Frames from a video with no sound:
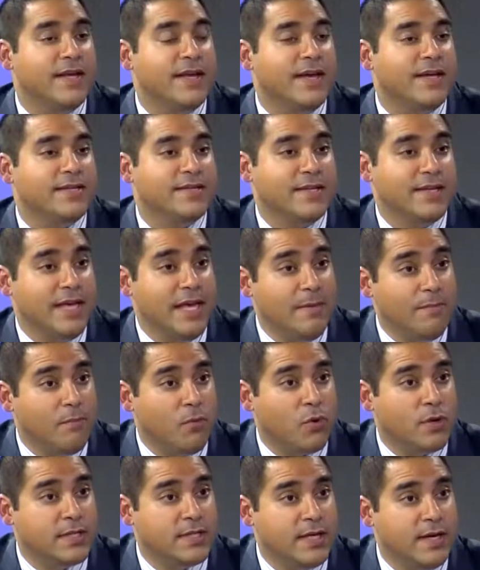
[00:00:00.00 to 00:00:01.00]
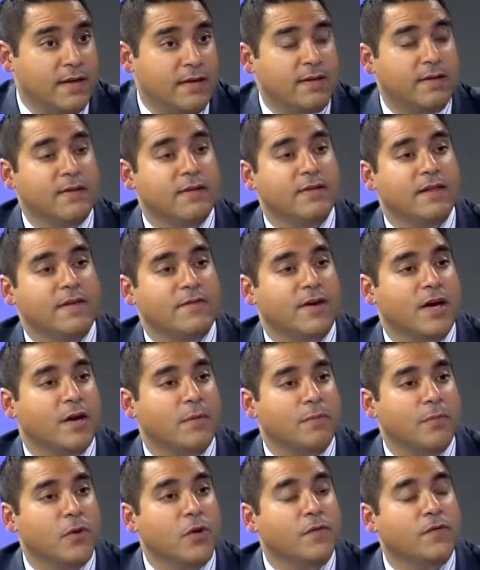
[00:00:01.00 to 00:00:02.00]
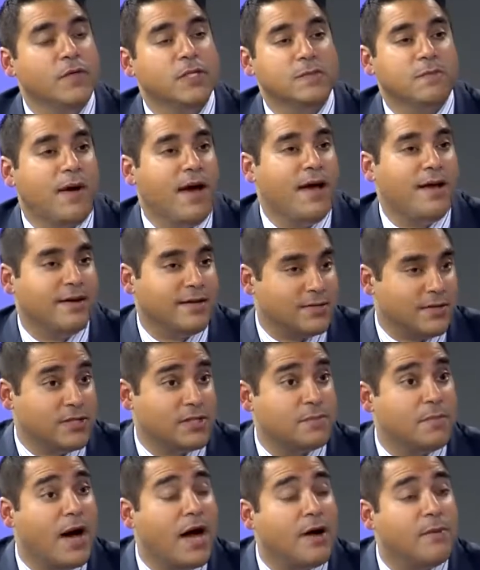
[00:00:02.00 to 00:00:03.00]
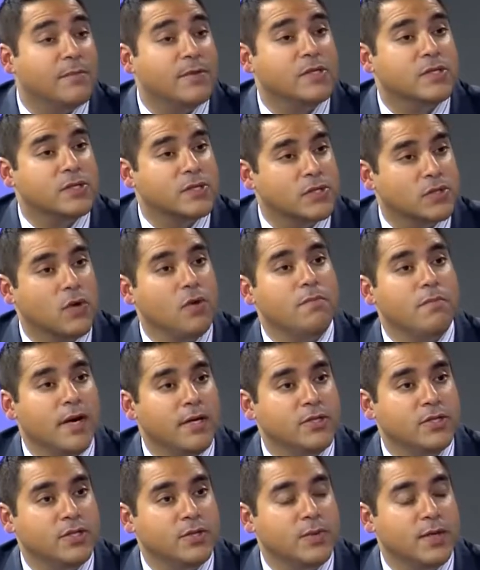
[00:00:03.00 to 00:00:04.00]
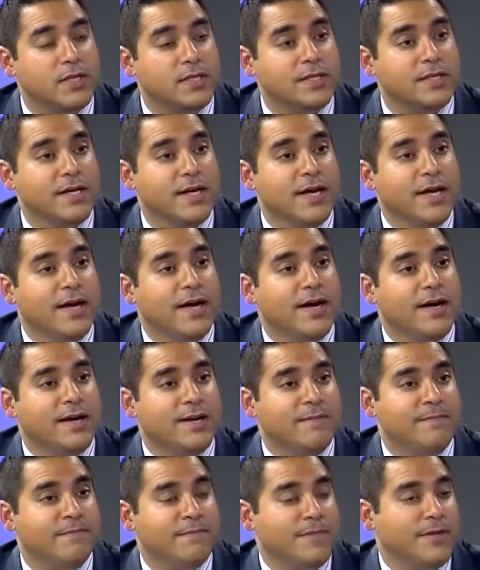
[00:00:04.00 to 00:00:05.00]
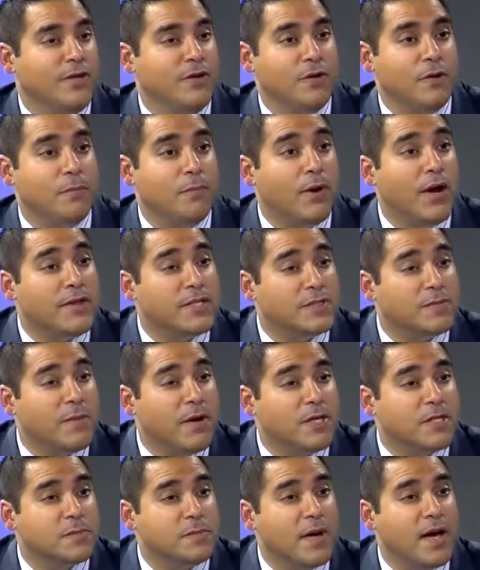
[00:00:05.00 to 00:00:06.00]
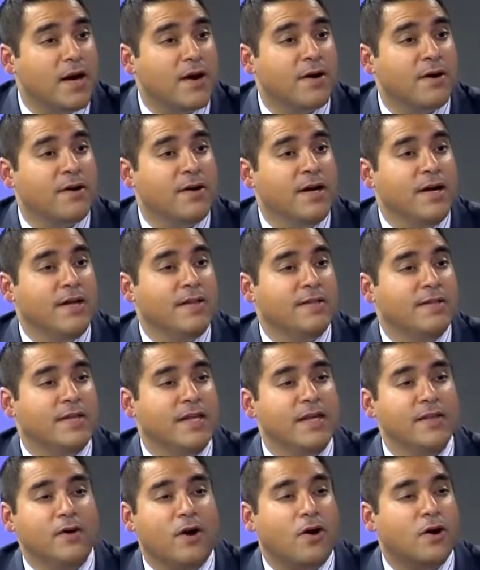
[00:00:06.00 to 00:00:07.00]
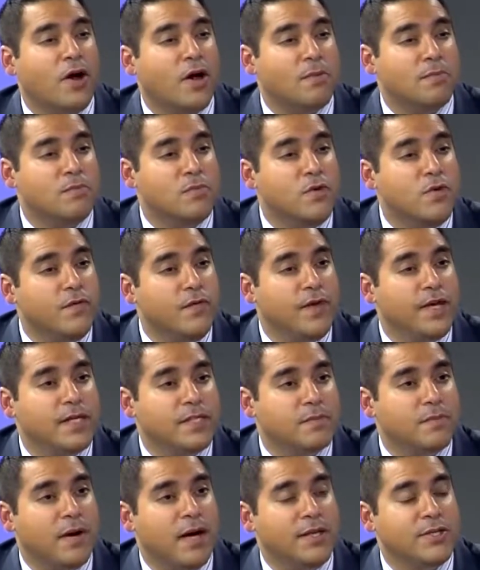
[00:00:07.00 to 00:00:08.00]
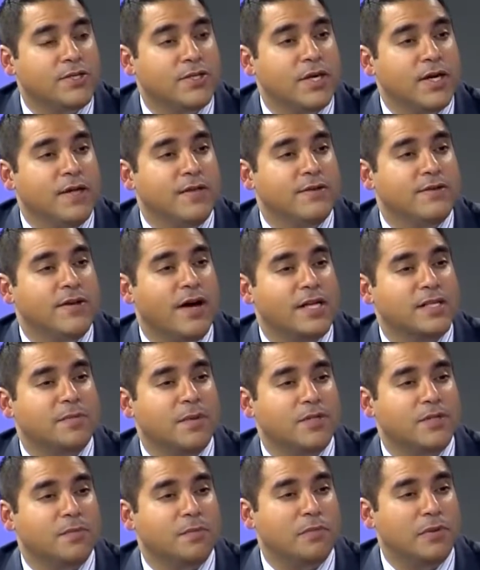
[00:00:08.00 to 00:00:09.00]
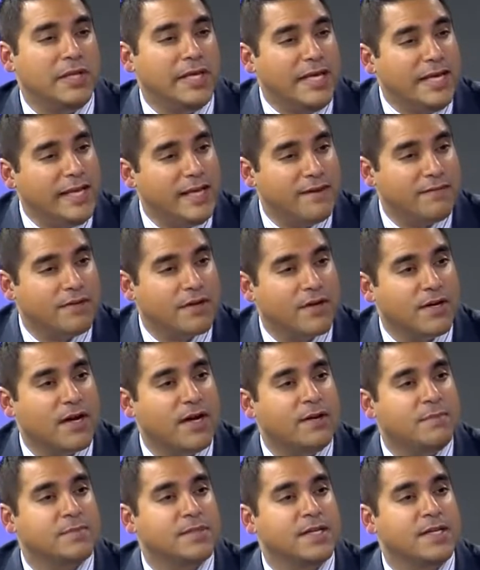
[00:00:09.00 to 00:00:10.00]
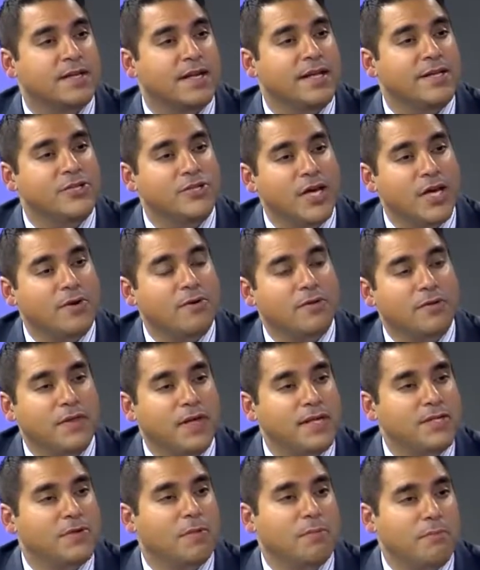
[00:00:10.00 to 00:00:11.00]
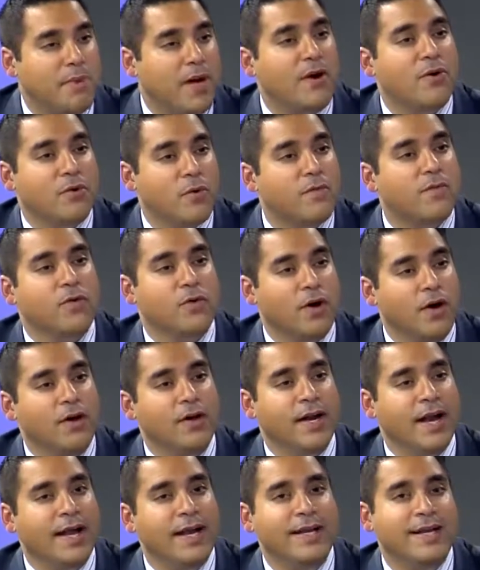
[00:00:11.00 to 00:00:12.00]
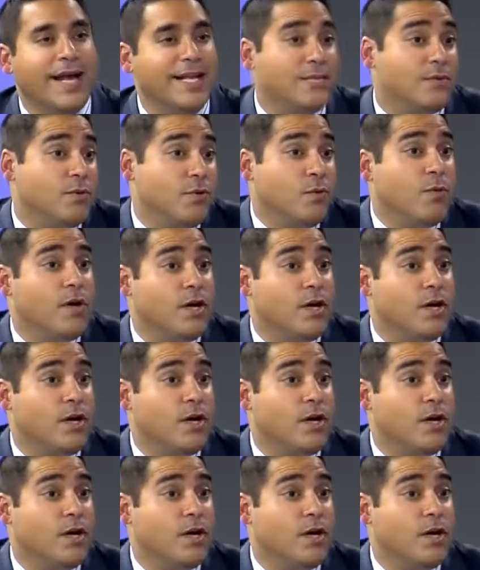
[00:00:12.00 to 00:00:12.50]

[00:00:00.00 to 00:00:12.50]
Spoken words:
they get to keep more teeth. They've got a beautiful smile, because our smile means so much to us. Their breath smells better. Teeth are not moving as much. There's not as much bleeding of the gums, and in general, things are better overall. And that's what you